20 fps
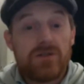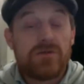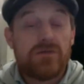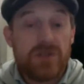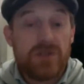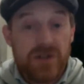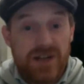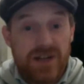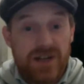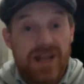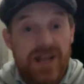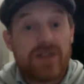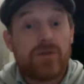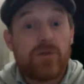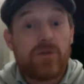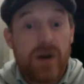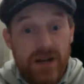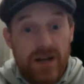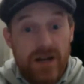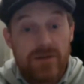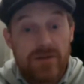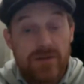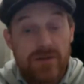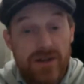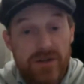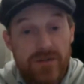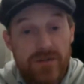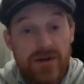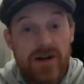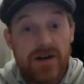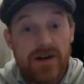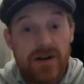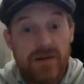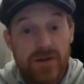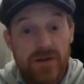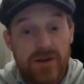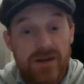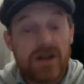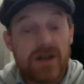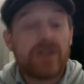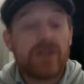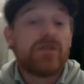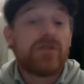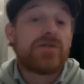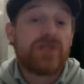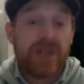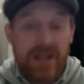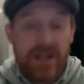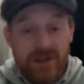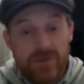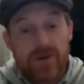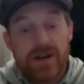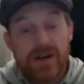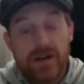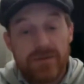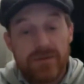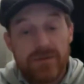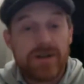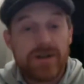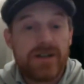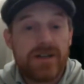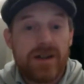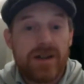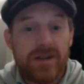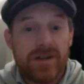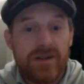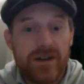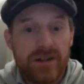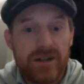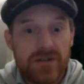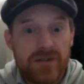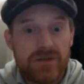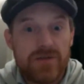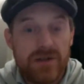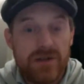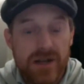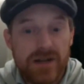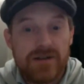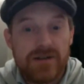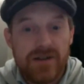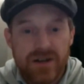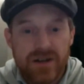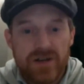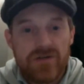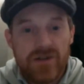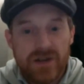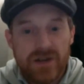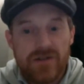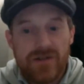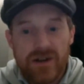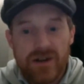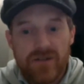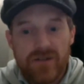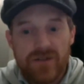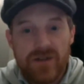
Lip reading: get the word out about Oplerno and also get the word out about other things as well. Really